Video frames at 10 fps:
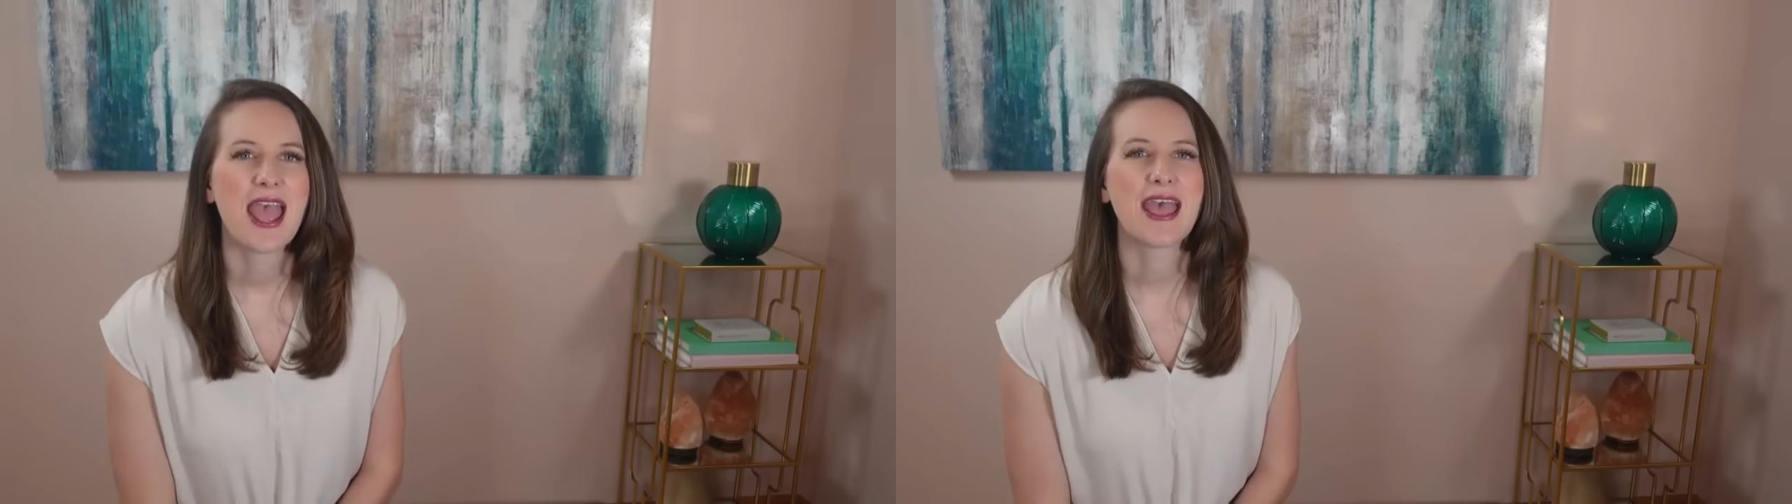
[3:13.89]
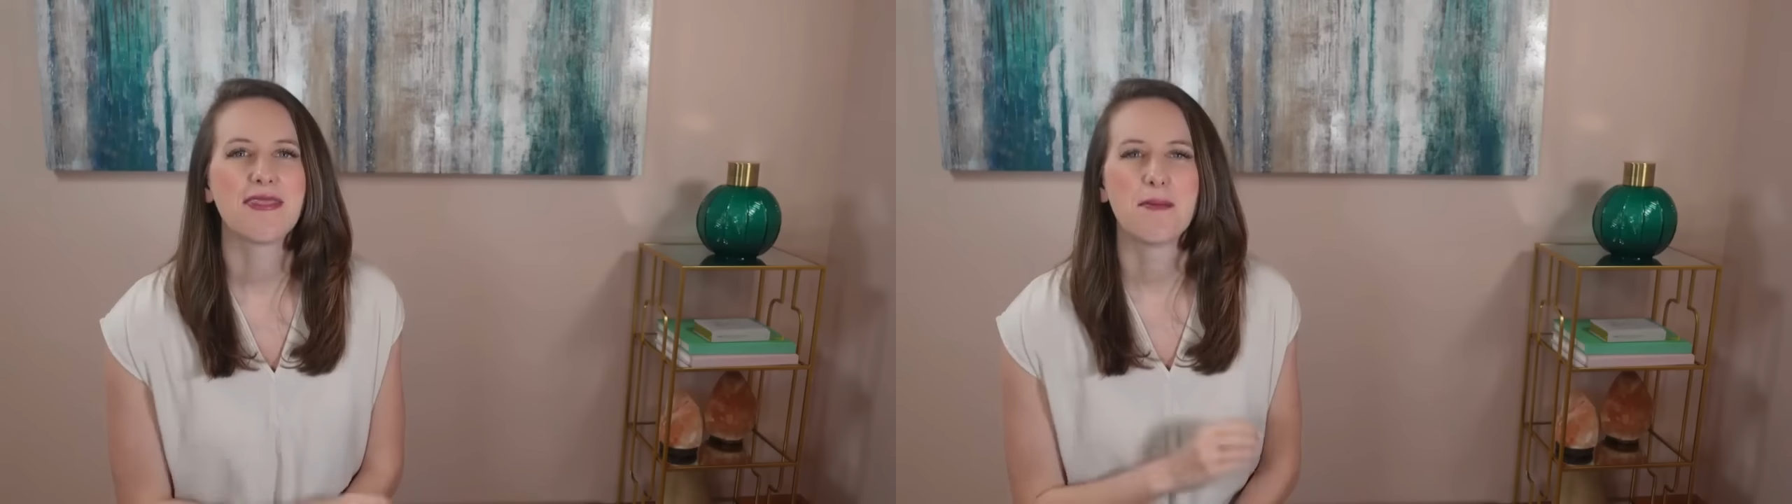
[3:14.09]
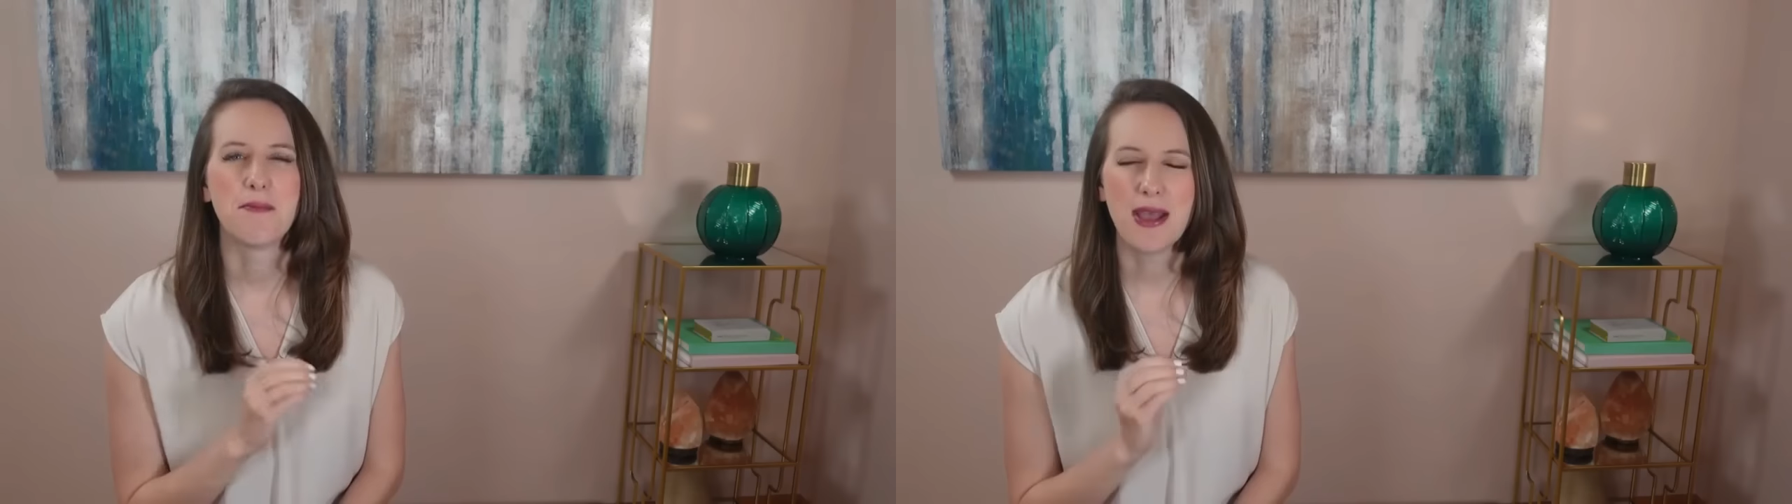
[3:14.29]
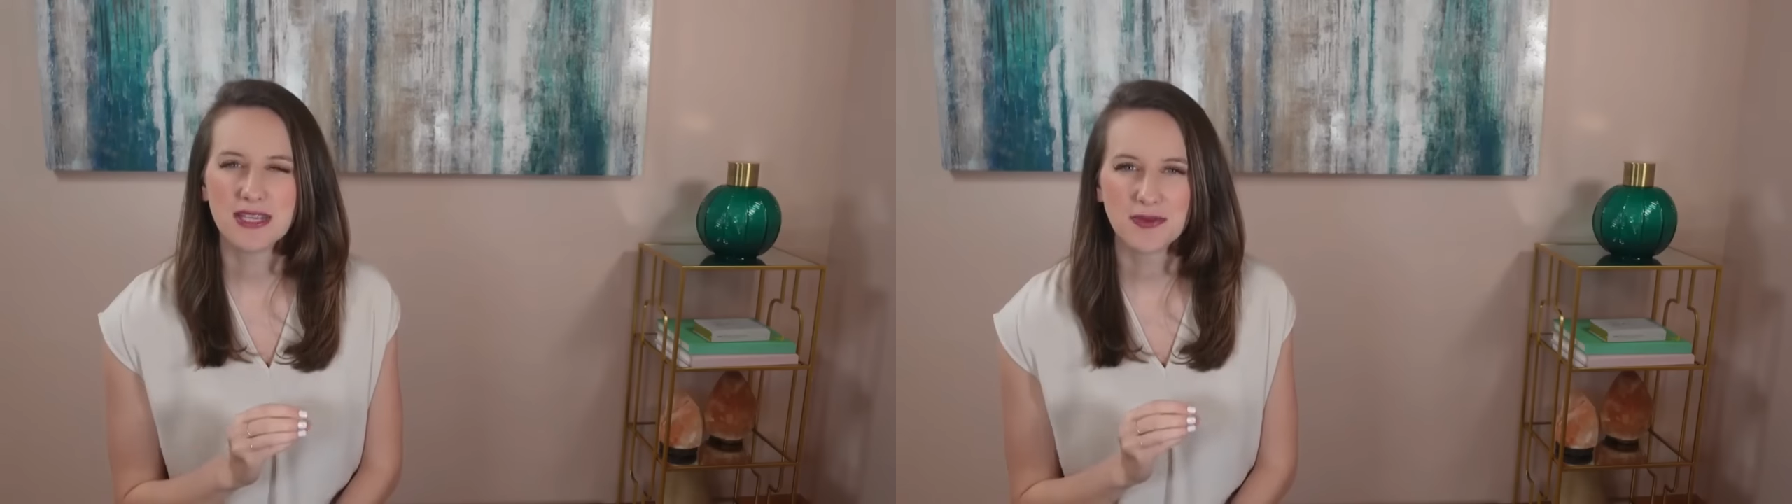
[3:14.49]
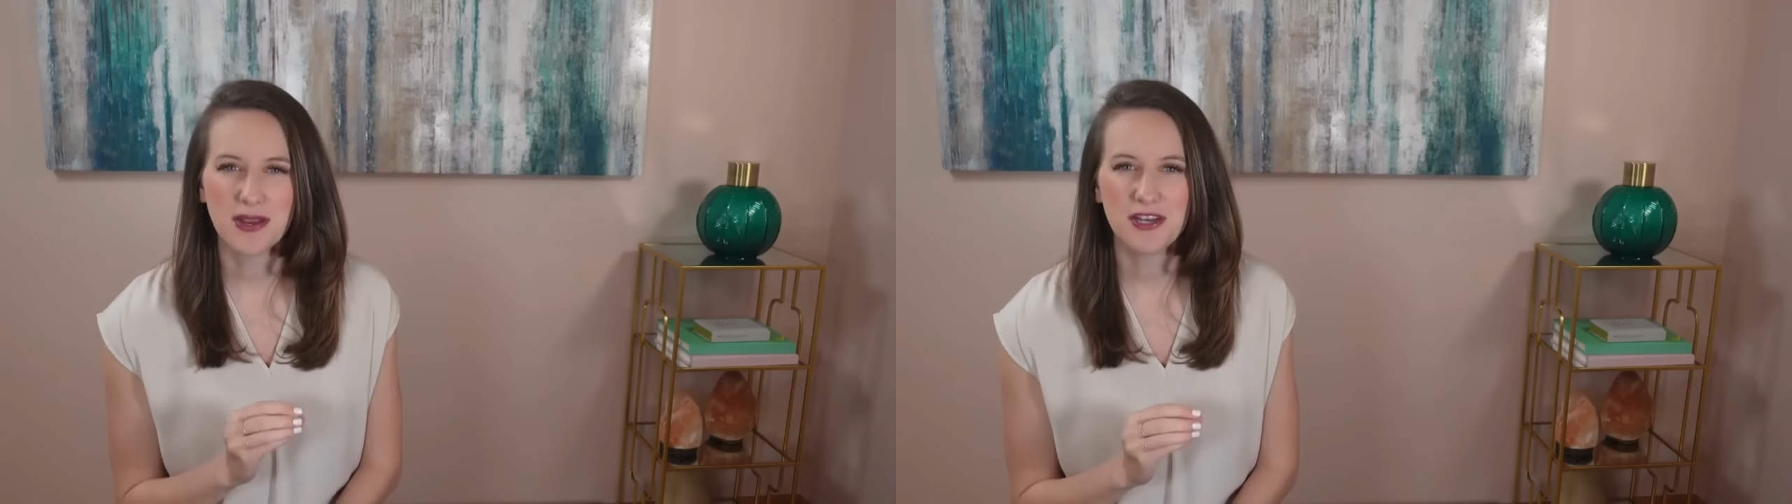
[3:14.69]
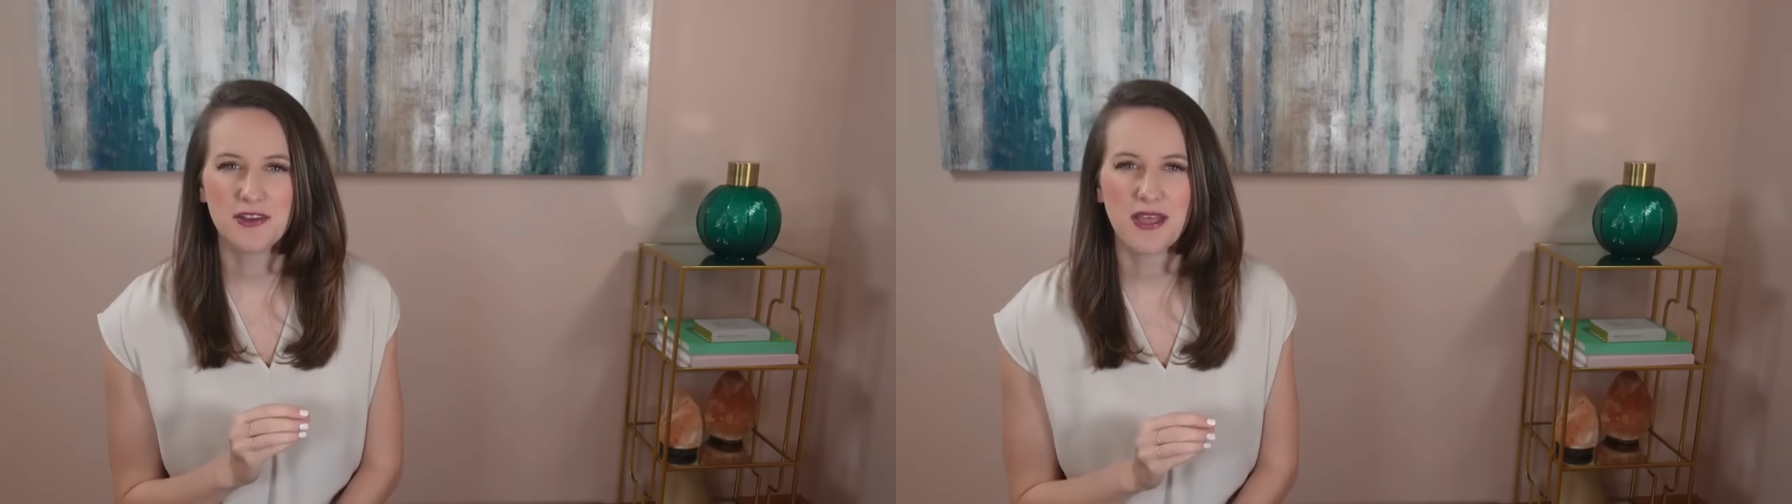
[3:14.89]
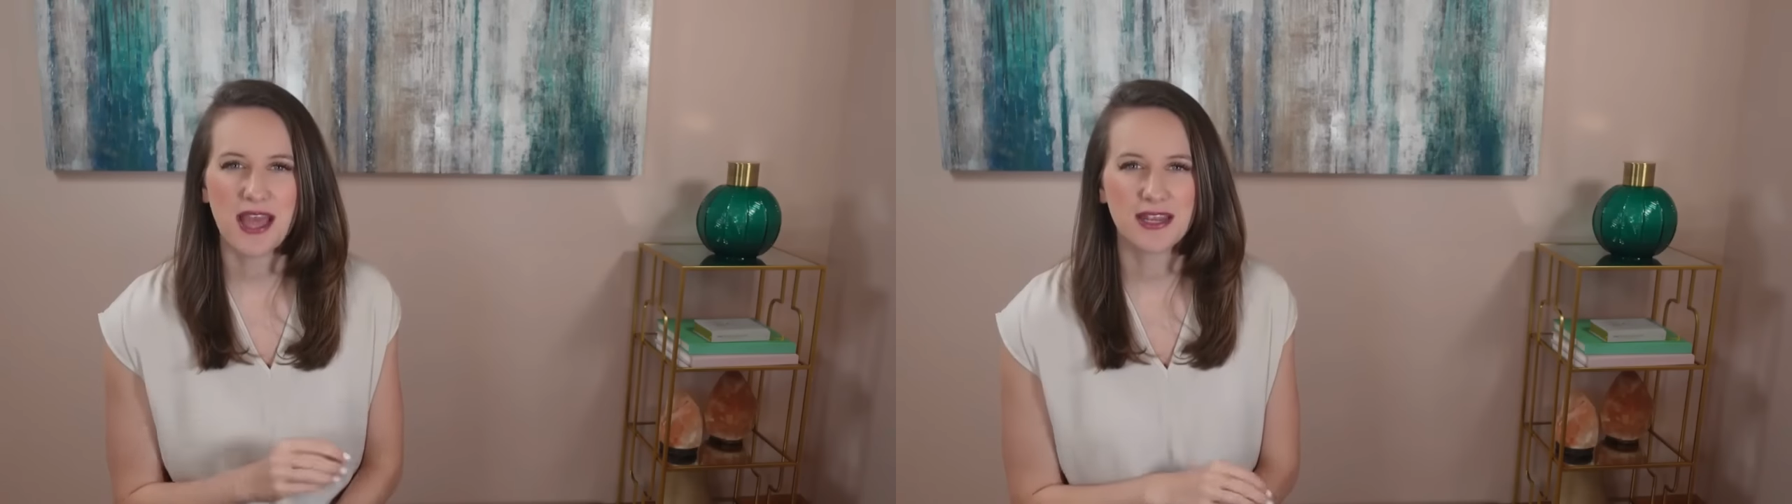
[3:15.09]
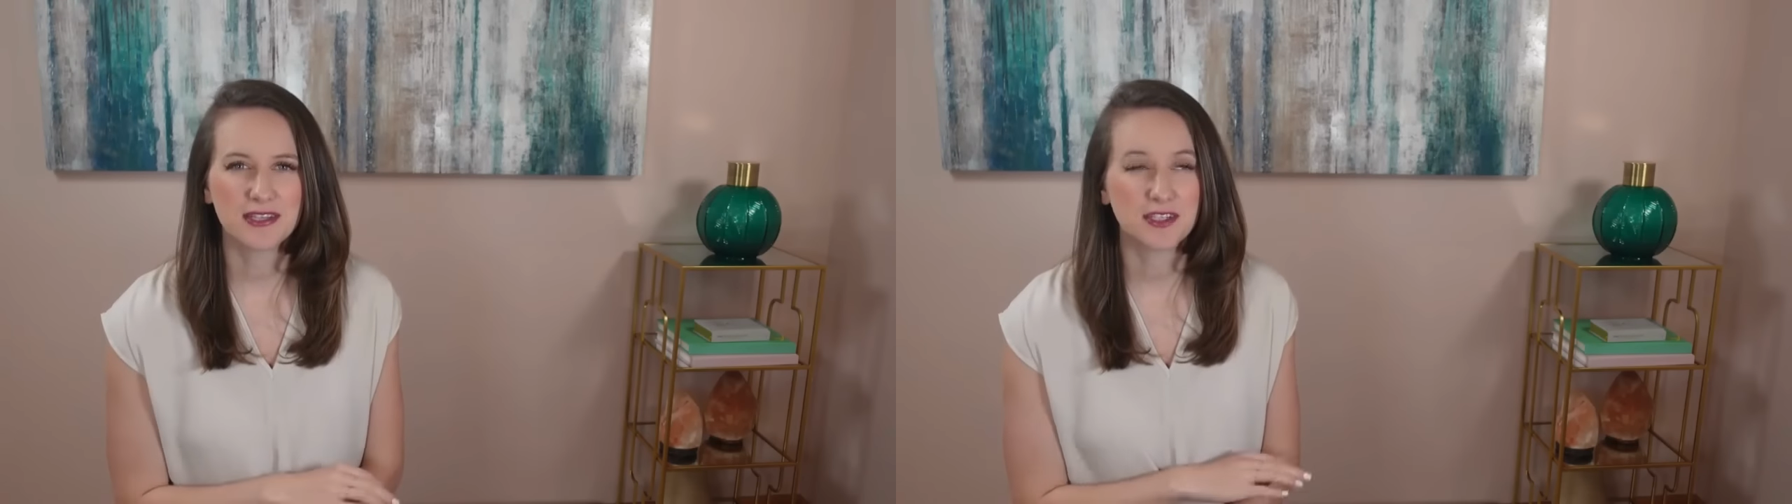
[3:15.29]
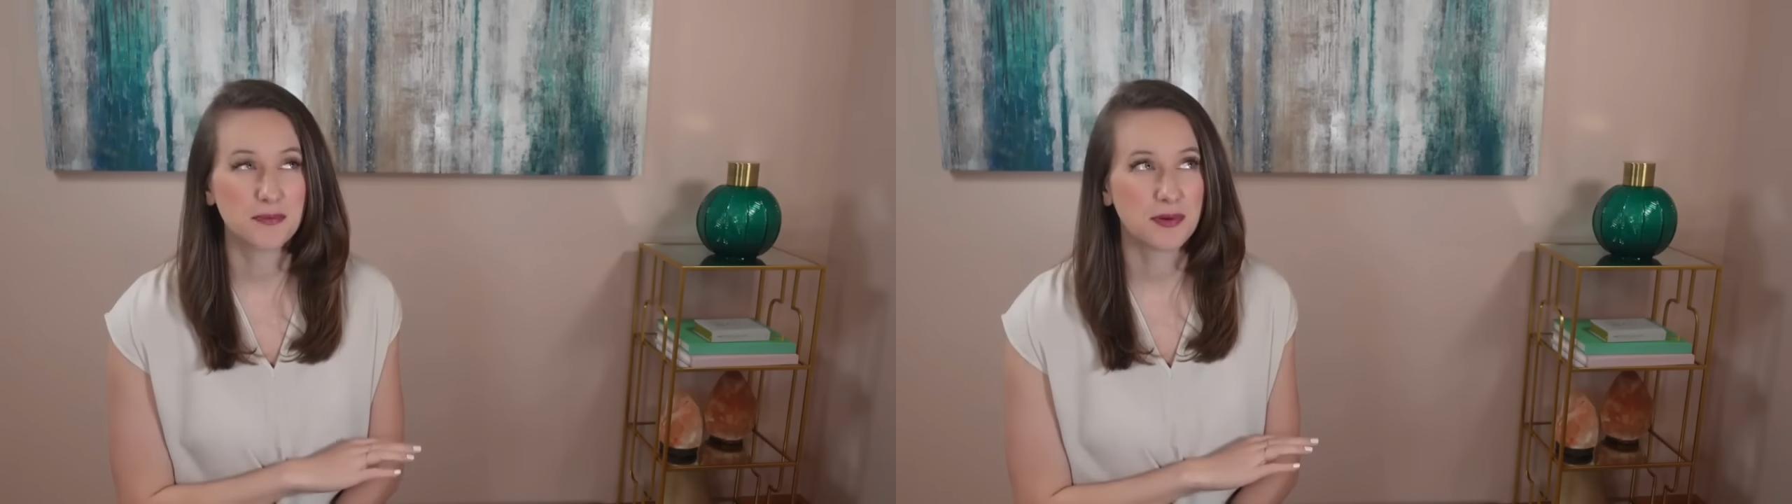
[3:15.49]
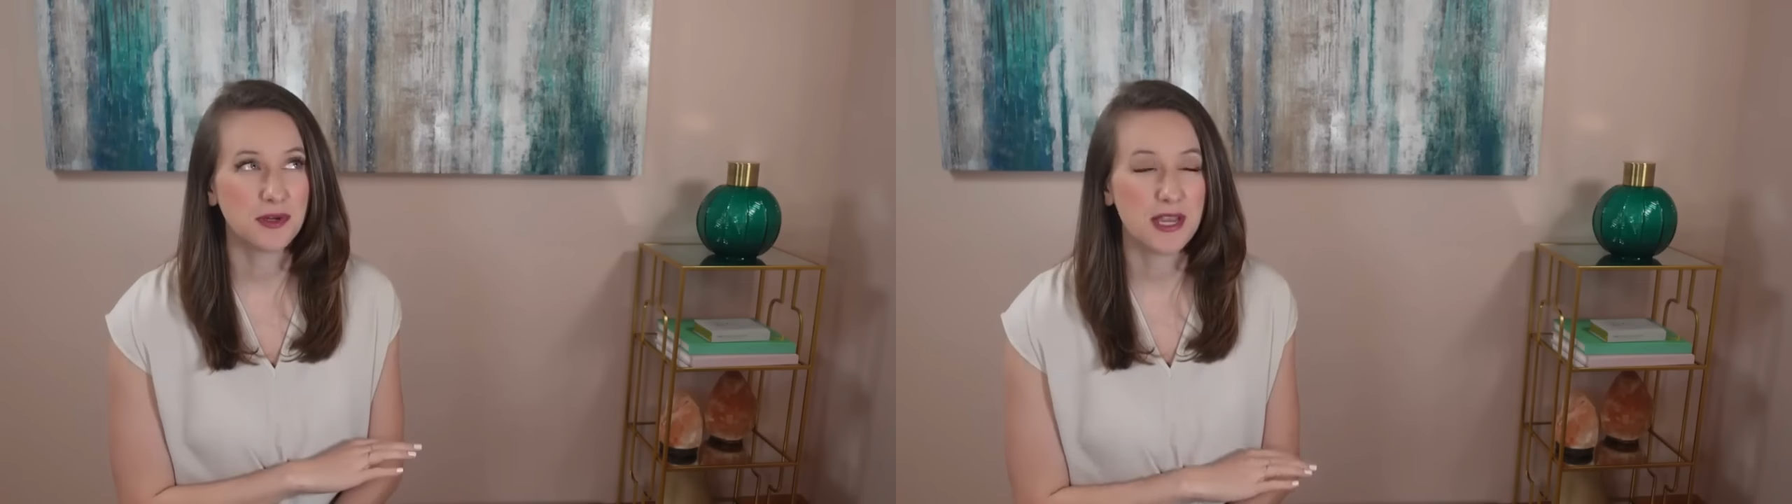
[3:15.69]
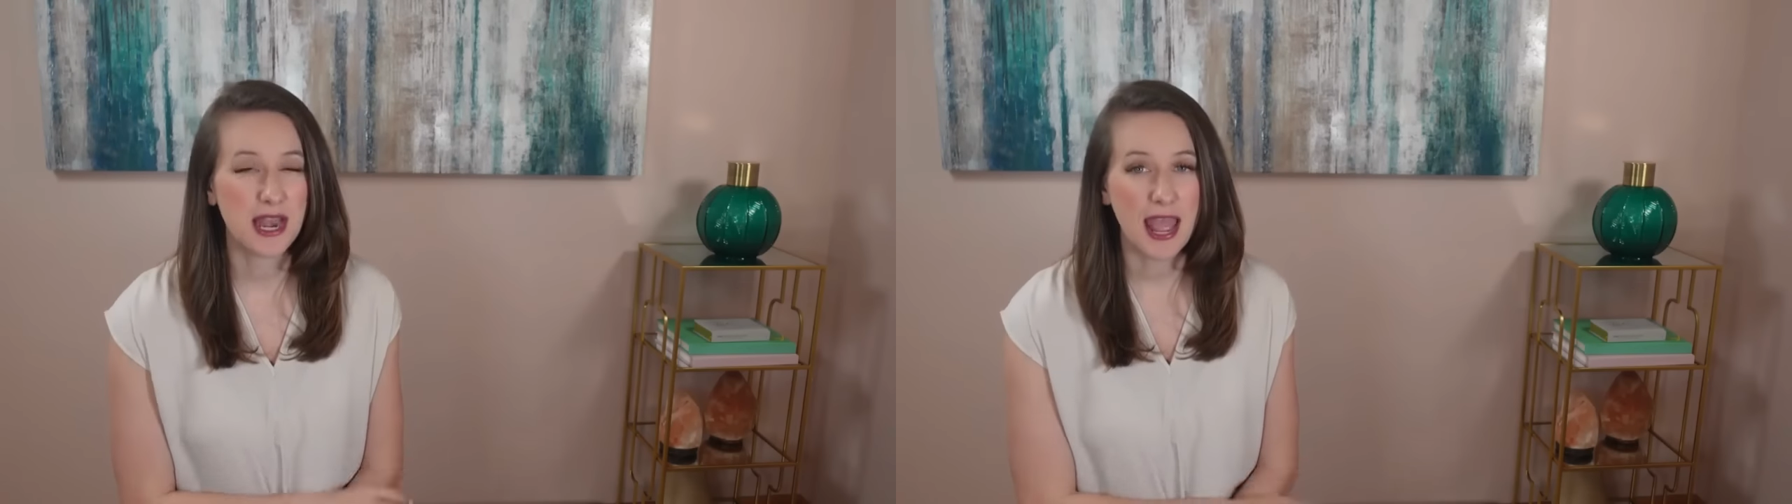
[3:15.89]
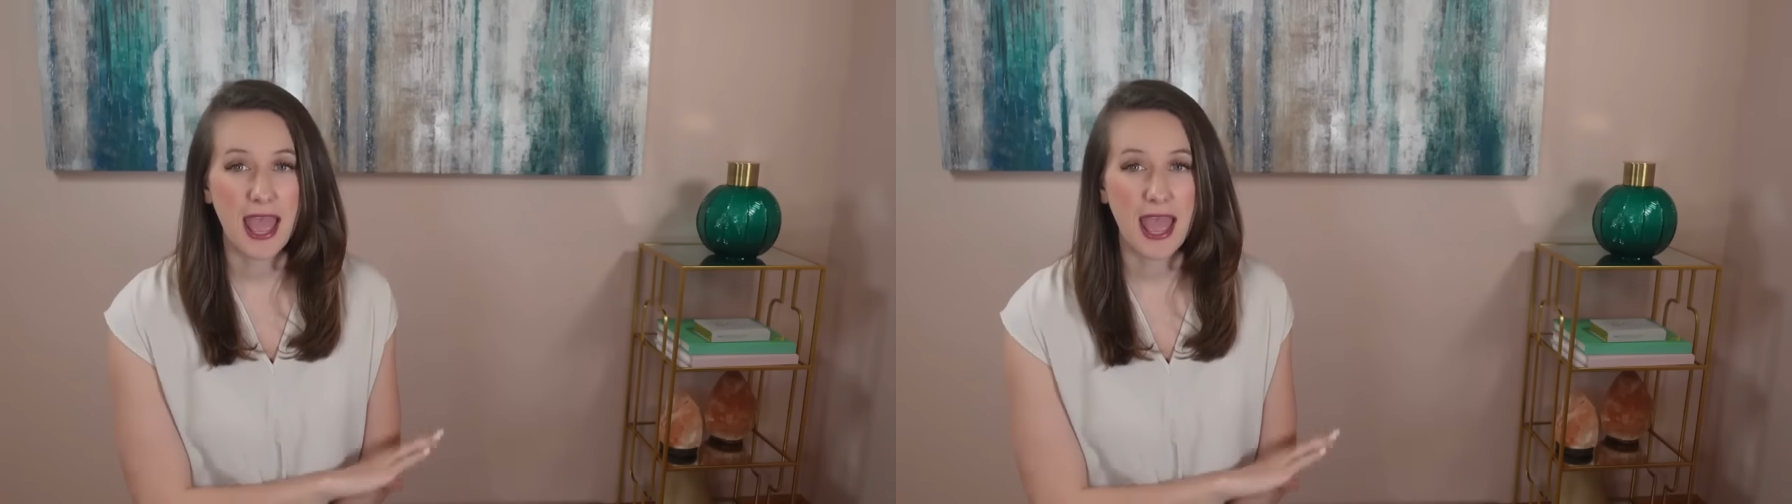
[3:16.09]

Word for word: And the best way to do that is to put